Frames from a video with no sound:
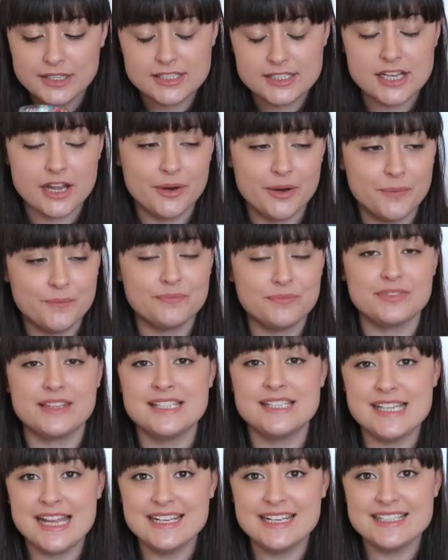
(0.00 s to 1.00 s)
So, the
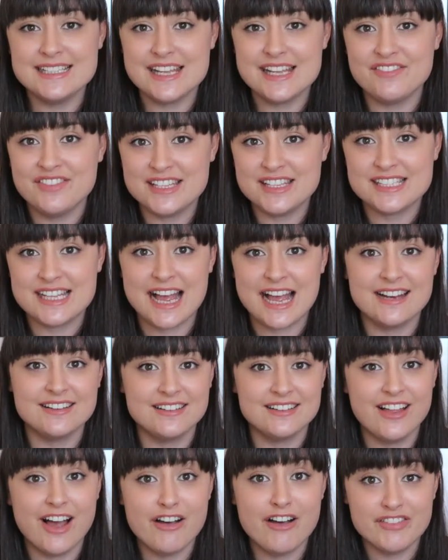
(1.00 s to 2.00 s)
scents of this
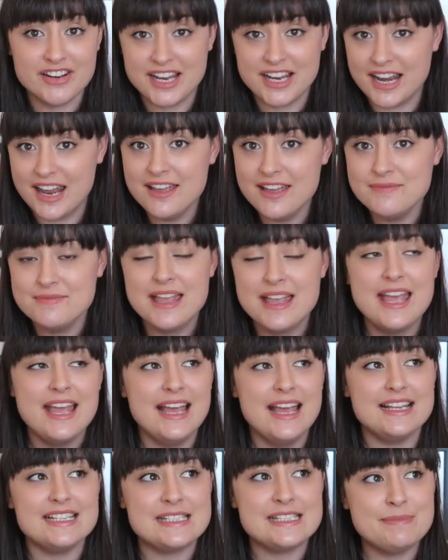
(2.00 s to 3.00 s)
candle are vanilla.
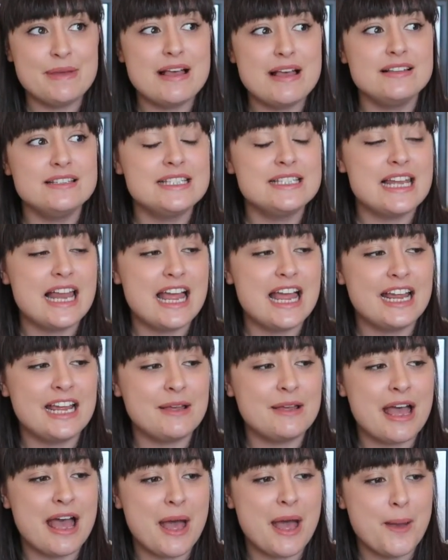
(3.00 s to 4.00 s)
It smells
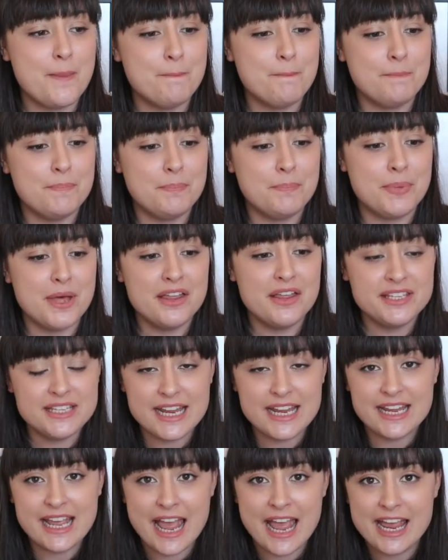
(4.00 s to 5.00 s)
like um,
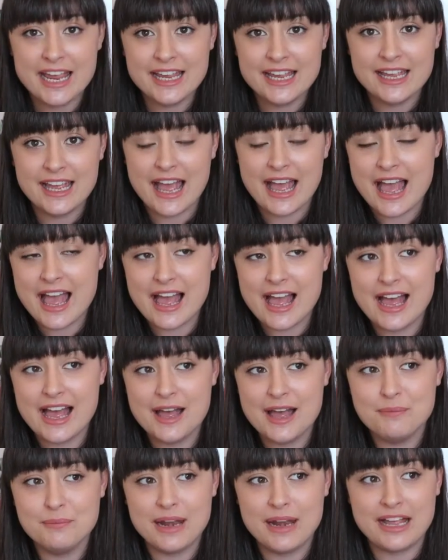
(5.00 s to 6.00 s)
birthday cake,
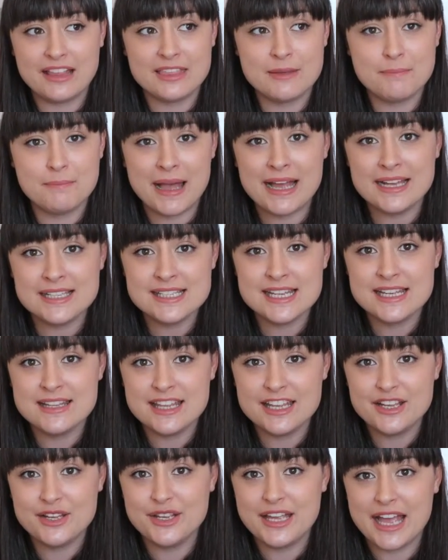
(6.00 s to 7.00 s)
um, like the batter
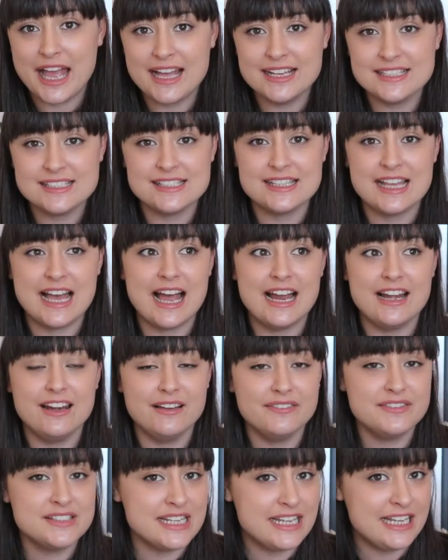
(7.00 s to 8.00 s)
that you get that I
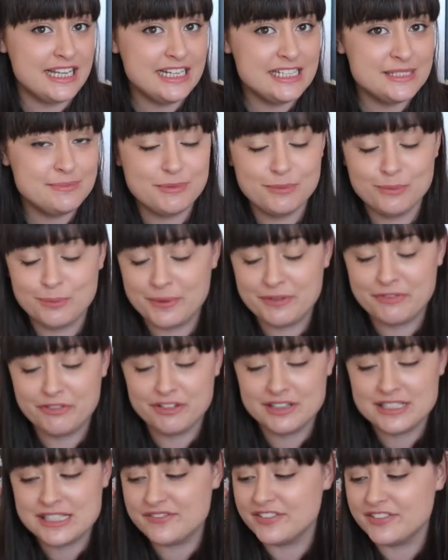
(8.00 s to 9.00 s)
love to eat
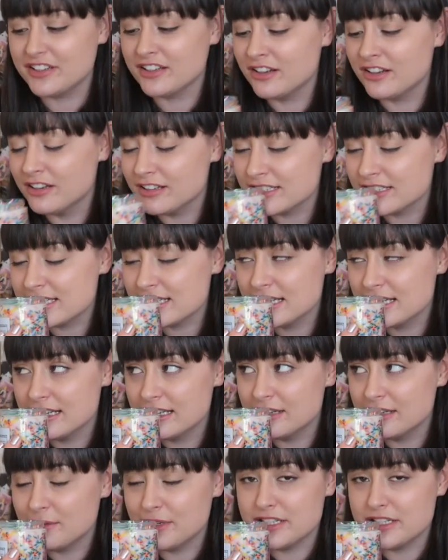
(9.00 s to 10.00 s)
before it's even cooked,
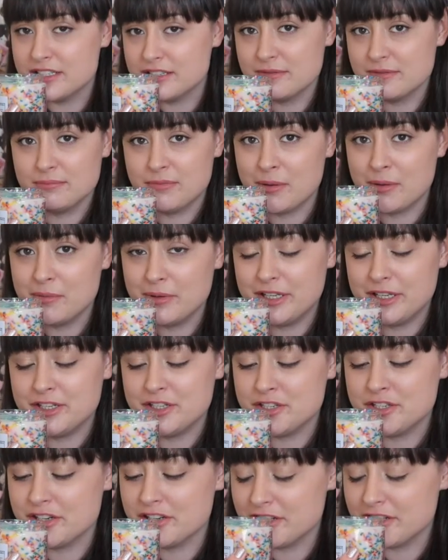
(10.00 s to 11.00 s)
which probably you
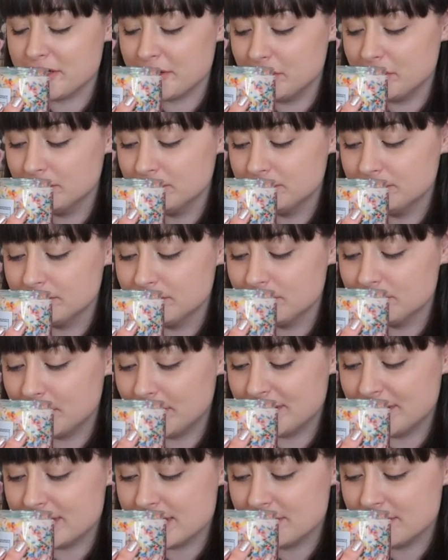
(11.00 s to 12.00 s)
shouldn't do,
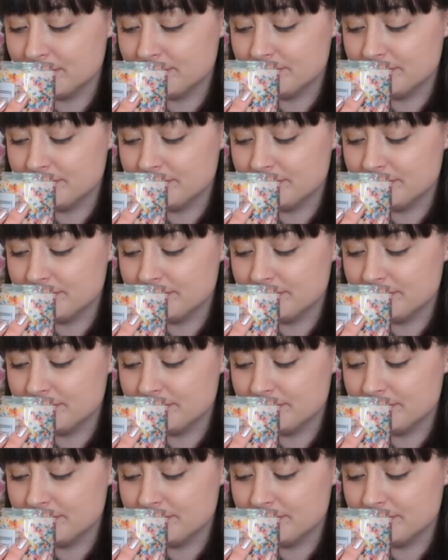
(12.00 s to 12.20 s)
but